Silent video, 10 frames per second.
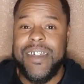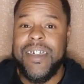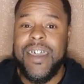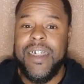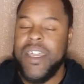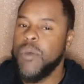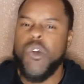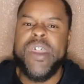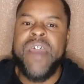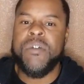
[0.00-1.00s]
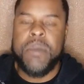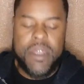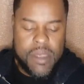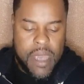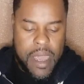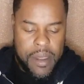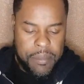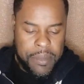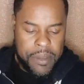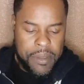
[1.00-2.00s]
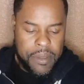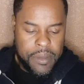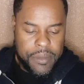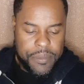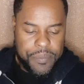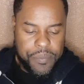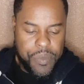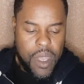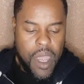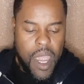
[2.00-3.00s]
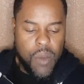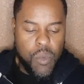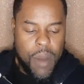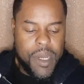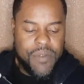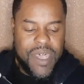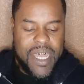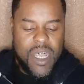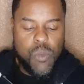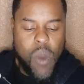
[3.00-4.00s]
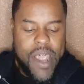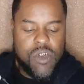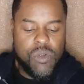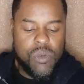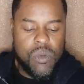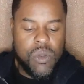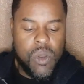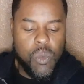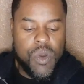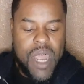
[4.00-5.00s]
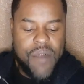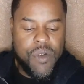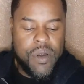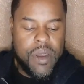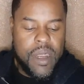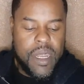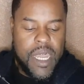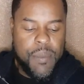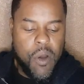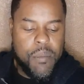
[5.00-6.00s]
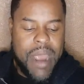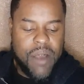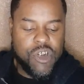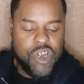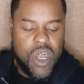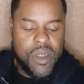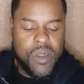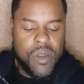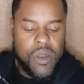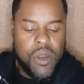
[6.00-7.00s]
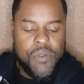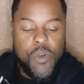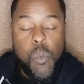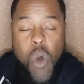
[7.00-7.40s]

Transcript: you get it? It will never be the same. A woman of any race will never keep her mouth shut for